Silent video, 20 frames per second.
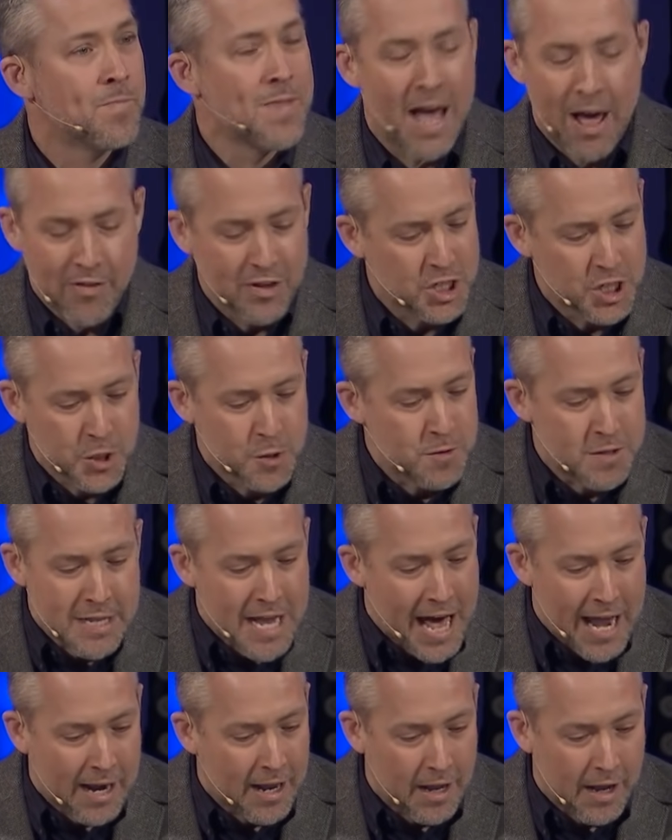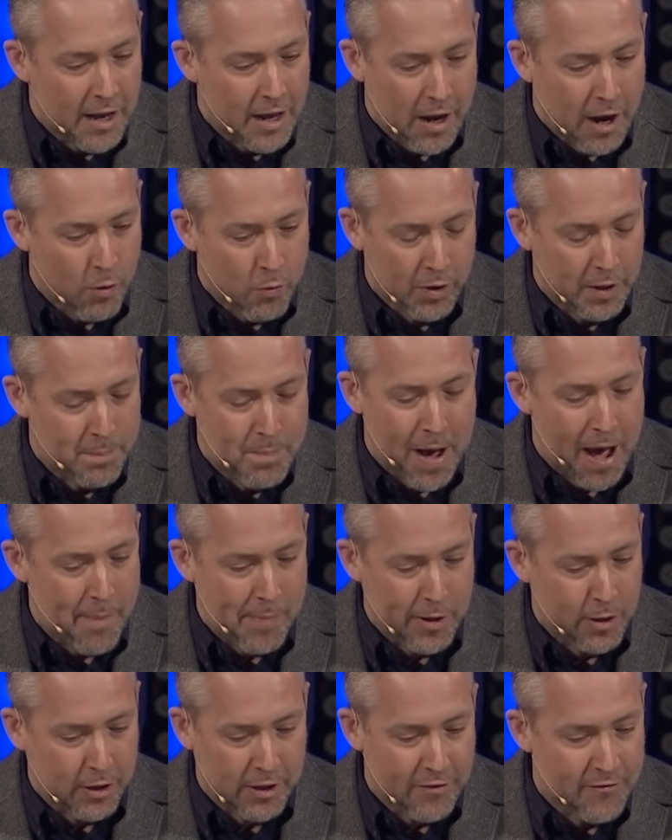Now, this is not a, a really popular